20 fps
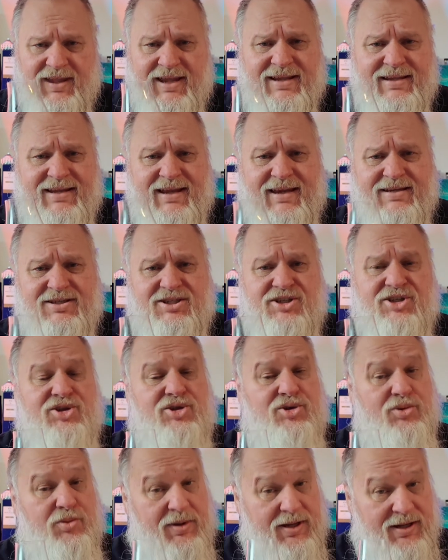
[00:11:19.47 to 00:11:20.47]
It is
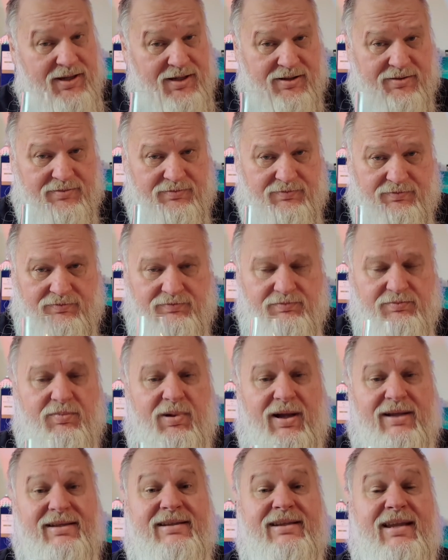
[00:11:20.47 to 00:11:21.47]
sweet,
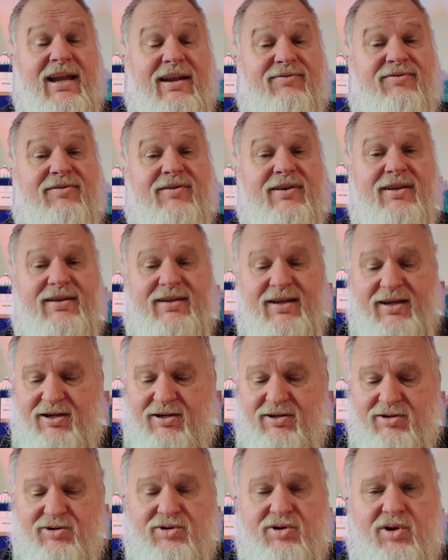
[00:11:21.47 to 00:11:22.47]
but
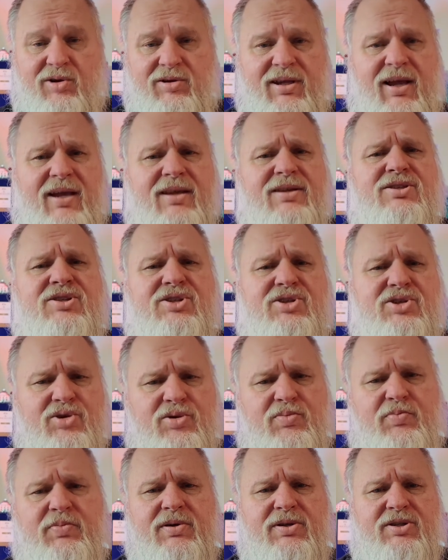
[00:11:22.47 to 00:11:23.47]
definitely not a
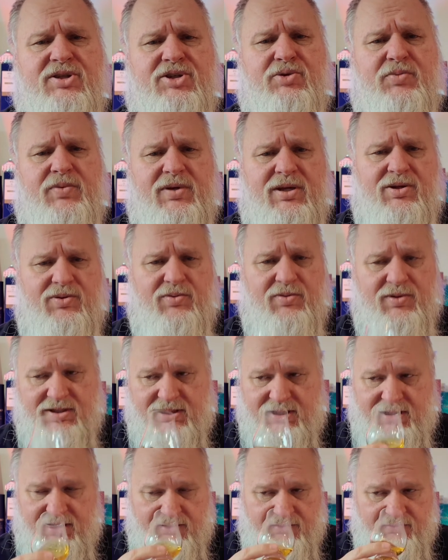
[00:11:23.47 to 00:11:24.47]
super sweet
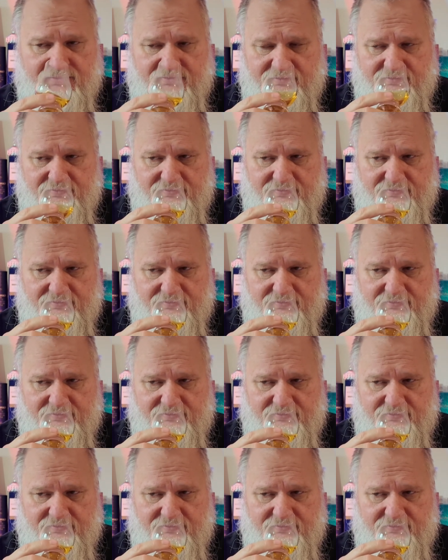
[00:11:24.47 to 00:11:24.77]
whiskey.